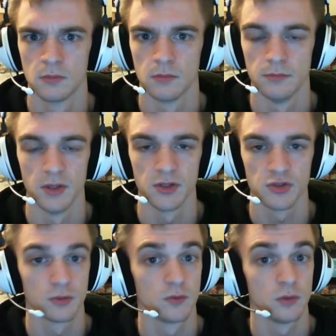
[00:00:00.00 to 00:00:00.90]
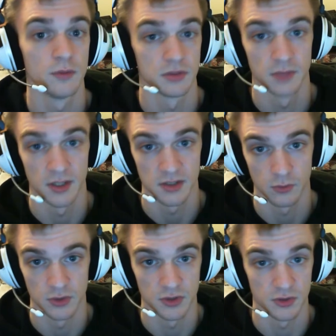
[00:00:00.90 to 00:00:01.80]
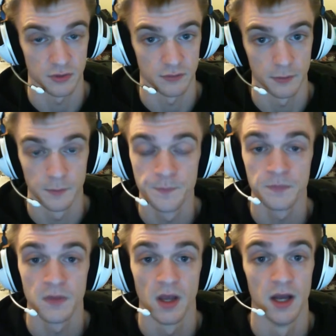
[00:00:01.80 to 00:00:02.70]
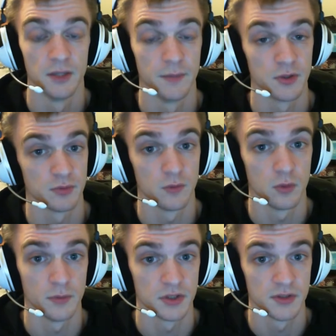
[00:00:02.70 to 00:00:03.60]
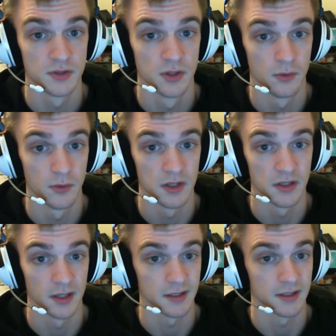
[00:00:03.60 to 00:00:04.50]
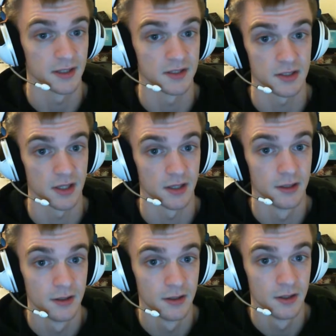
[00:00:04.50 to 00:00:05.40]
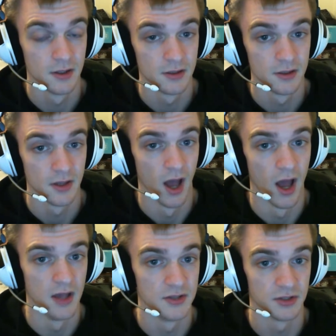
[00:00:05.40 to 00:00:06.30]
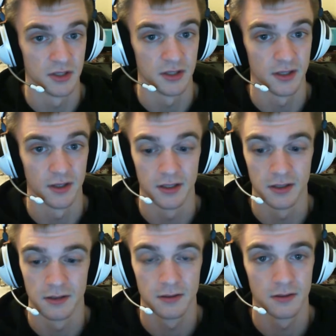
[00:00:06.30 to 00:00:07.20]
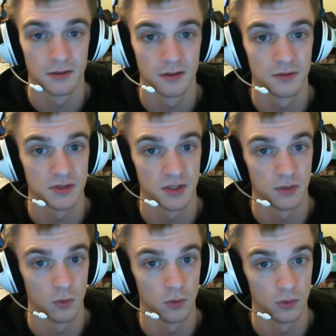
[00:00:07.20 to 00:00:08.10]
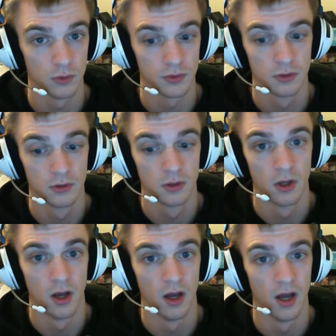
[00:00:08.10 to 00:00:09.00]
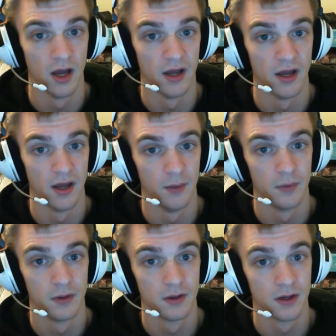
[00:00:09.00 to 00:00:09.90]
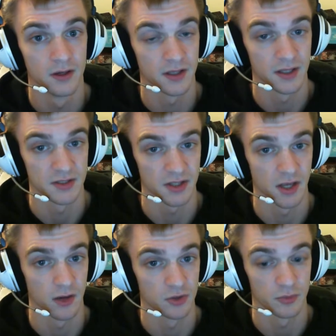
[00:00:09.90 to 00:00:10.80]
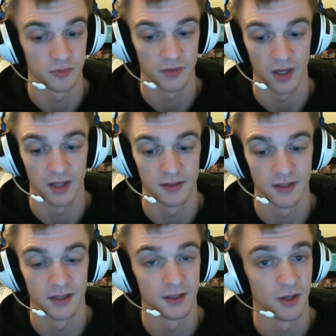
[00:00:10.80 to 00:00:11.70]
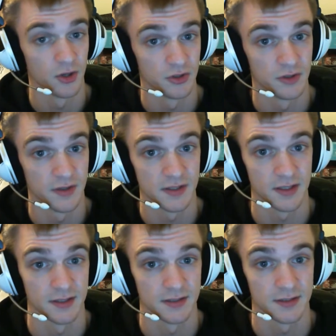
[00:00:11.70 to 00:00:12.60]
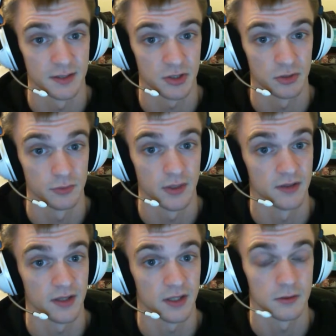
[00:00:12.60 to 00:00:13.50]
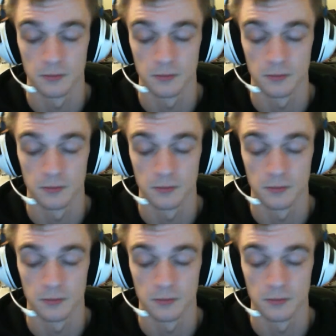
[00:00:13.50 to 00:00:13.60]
Maelstrom of War mission. That's the words I was looking for. The Maelstrom of War missions, where you get like Kingslayer. So you get like, say the warlord, Kingslayer on top of that, and then this as additional bit at the end.